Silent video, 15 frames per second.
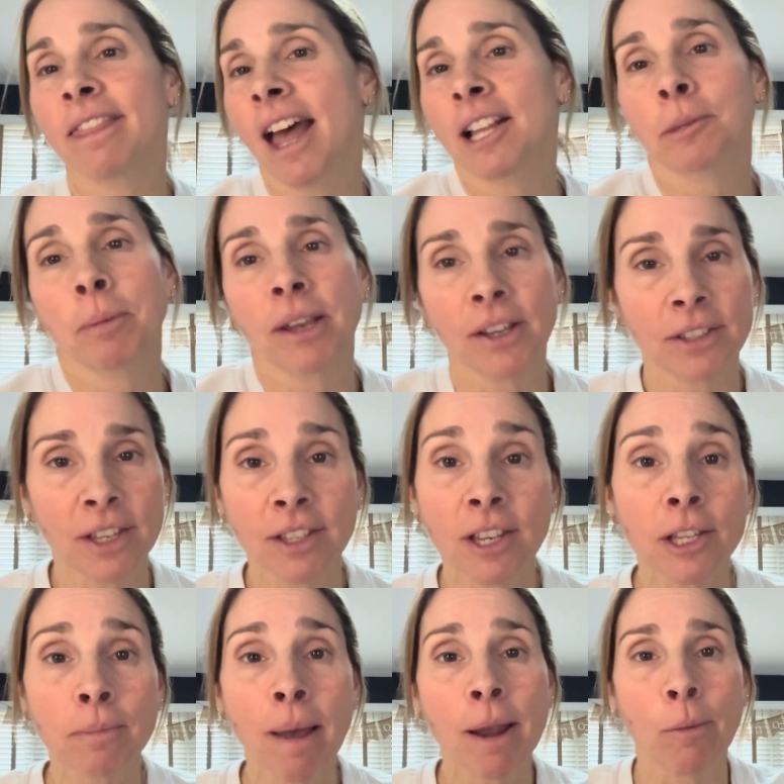That's because this
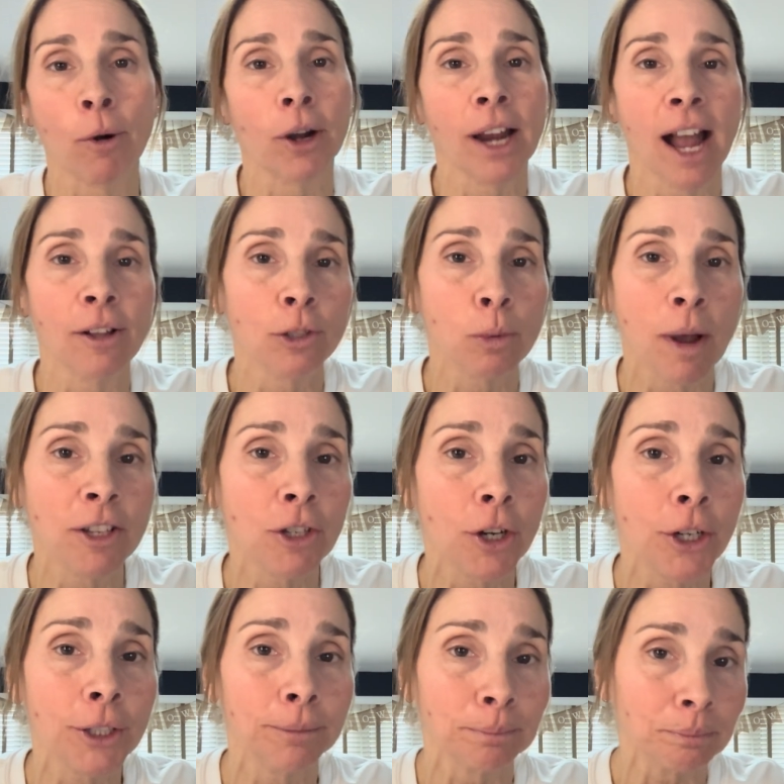is my workout
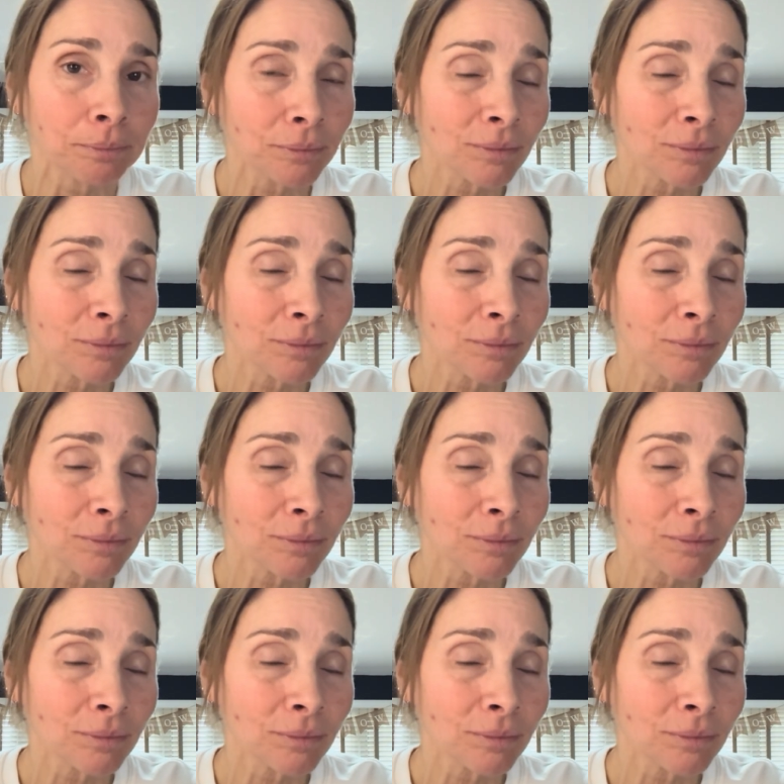sweatshirt.